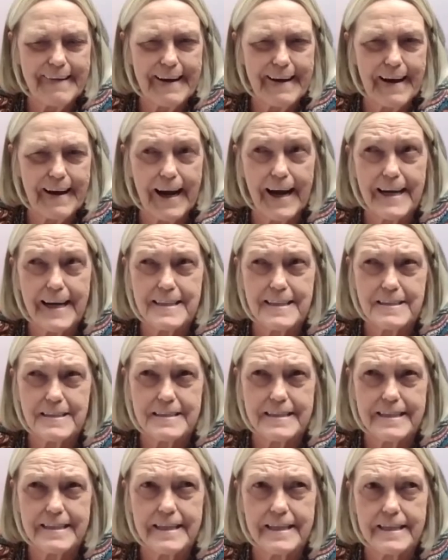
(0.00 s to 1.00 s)
I
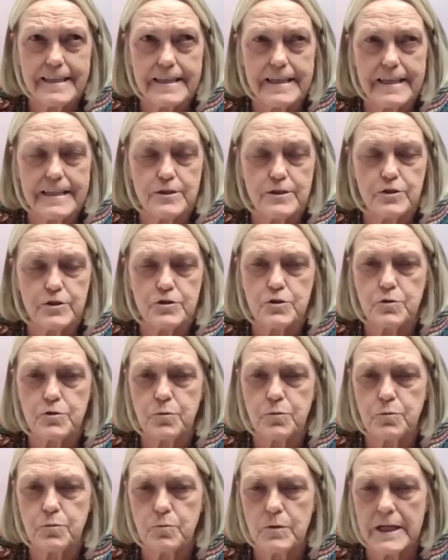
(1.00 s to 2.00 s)
think in
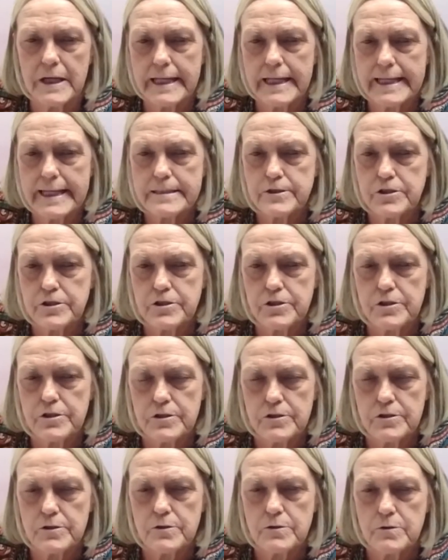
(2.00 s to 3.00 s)

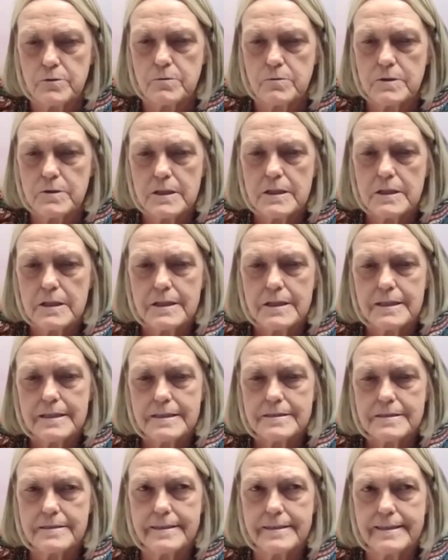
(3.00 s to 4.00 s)
22,
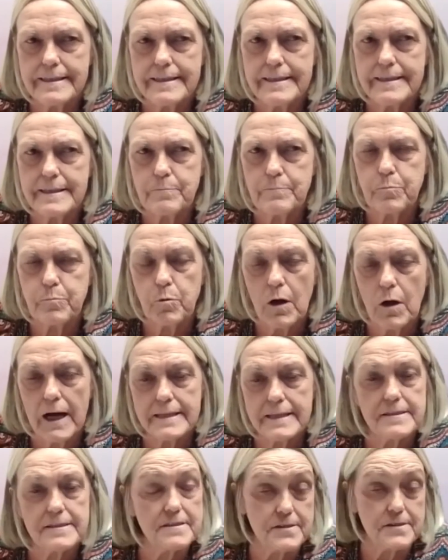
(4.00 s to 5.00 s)
the
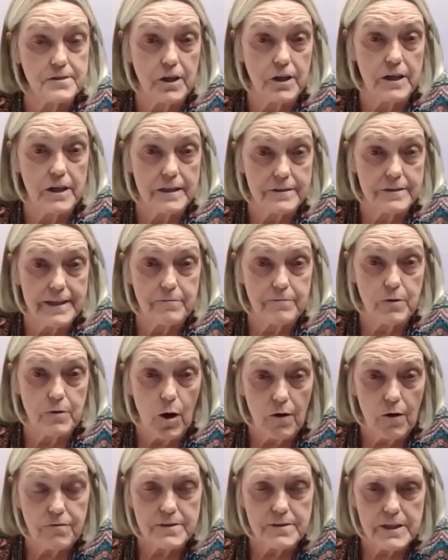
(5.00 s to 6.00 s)
prices are going to level
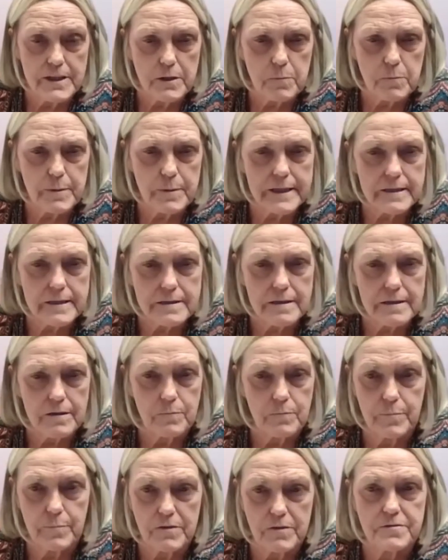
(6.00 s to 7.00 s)
off a little bit
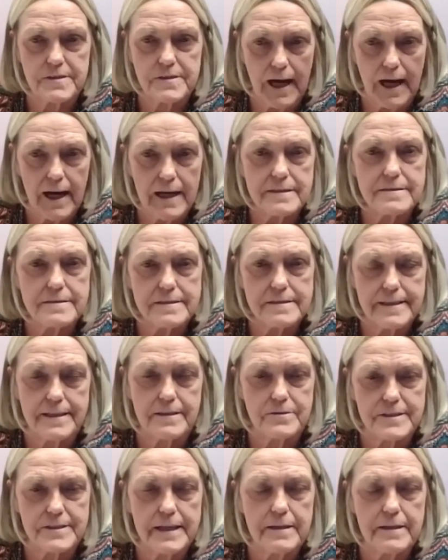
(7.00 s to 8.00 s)
on both sides,
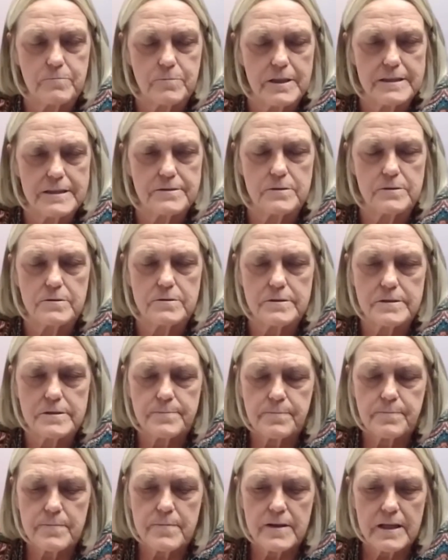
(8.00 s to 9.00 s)
sales and rentals.
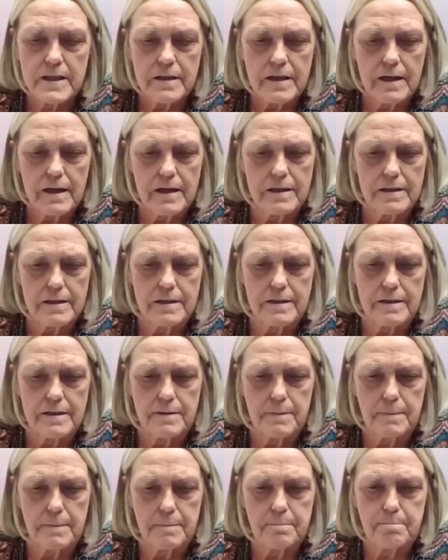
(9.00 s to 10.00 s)

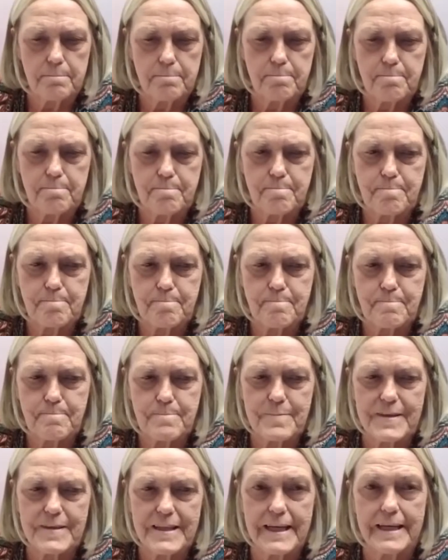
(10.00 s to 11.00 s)

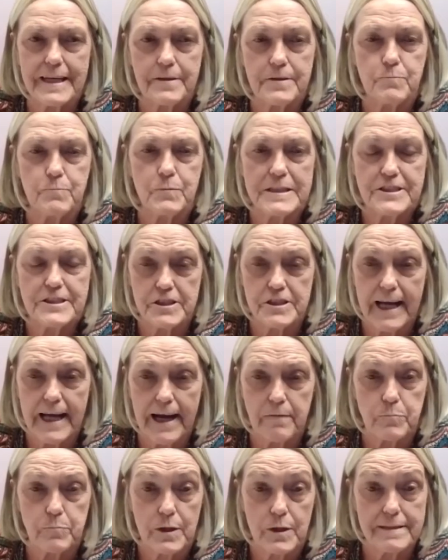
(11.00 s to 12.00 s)
And we should
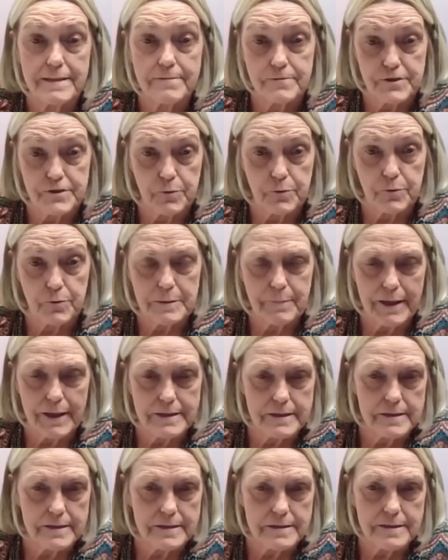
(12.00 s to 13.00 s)
have more inventory by
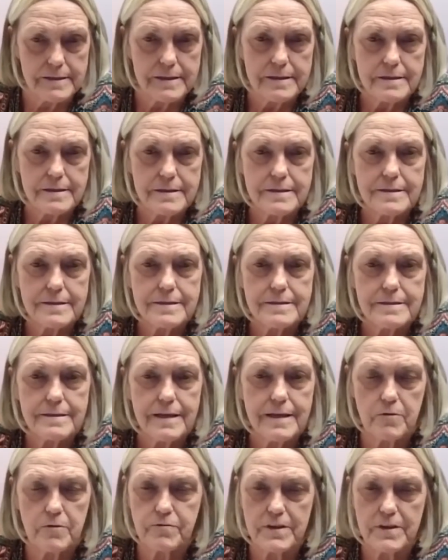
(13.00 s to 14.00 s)
then.
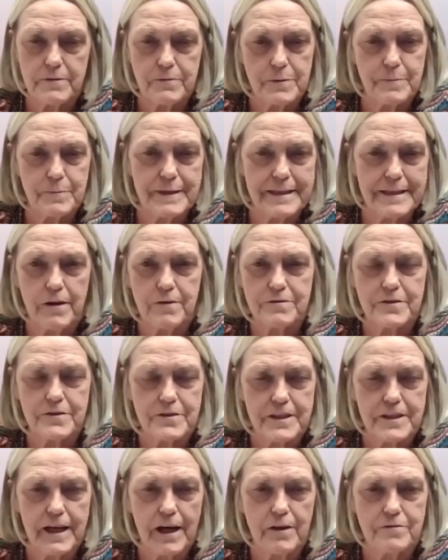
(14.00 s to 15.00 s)
Hopefully we'll be over
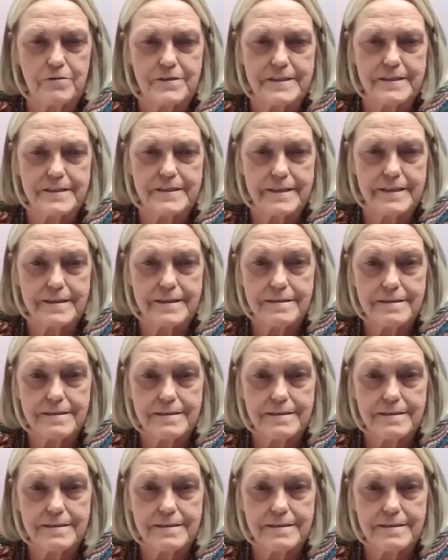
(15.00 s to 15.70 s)
the COVID thing.